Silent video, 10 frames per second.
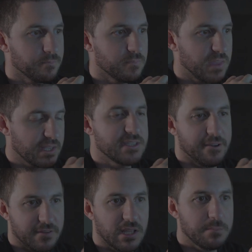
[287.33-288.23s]
They're
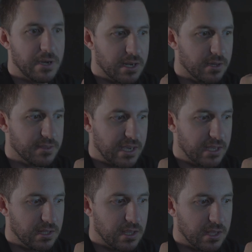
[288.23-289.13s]
definitely better
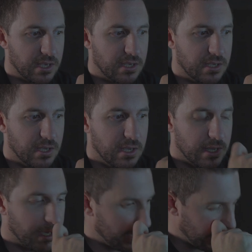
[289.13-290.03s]
than the
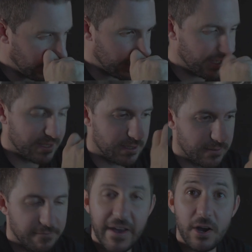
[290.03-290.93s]

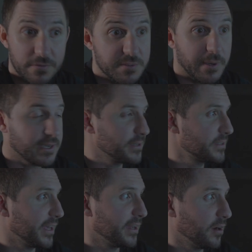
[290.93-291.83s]
Valve speakers
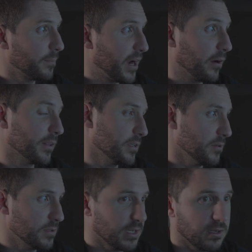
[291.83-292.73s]
that I'm currently
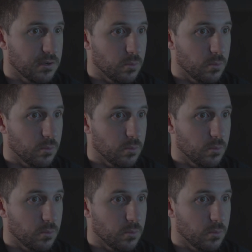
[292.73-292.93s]
using,